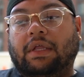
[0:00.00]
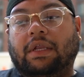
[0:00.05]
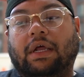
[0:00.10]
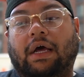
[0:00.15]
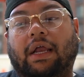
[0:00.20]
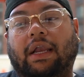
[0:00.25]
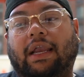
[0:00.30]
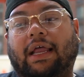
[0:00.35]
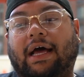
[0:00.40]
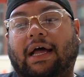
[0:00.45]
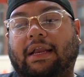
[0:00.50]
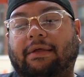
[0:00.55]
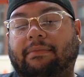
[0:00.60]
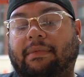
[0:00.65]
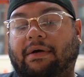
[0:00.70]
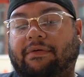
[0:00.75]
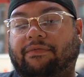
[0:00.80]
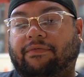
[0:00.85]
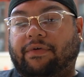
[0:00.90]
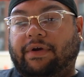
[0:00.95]
a lot of
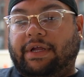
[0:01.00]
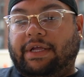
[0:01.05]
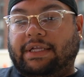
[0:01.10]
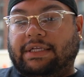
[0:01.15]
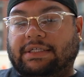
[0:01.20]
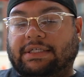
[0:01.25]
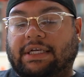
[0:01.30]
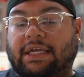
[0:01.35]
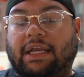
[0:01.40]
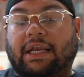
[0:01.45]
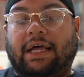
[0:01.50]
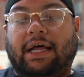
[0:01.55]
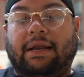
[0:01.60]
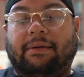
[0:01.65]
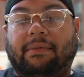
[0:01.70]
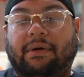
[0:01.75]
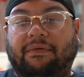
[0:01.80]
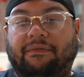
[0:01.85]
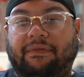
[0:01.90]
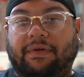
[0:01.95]
my friends and a lot of
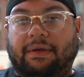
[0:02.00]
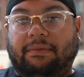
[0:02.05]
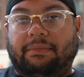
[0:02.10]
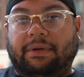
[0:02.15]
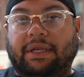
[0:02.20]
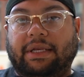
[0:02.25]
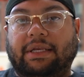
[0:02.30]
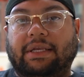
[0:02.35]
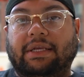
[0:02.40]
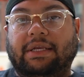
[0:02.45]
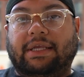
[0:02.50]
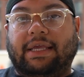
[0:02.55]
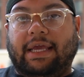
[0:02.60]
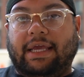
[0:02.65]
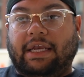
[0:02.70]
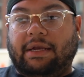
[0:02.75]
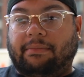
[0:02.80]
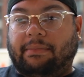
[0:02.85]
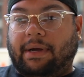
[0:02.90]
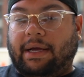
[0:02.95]
my family
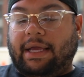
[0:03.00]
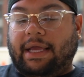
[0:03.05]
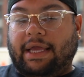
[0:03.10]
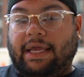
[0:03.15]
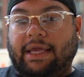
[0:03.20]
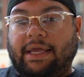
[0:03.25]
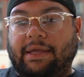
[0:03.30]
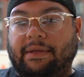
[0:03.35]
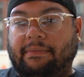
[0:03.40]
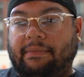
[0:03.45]
came to my aid,